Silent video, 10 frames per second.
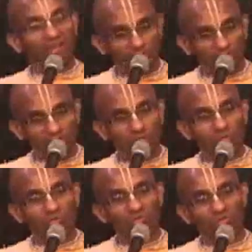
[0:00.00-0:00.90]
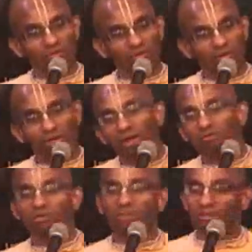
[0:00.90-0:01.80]
that one does, it
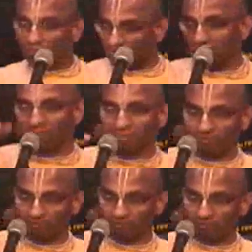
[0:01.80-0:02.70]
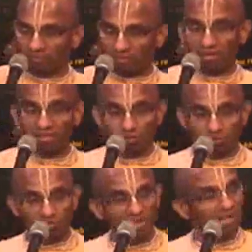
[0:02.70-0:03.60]
will make one healthy. One has to check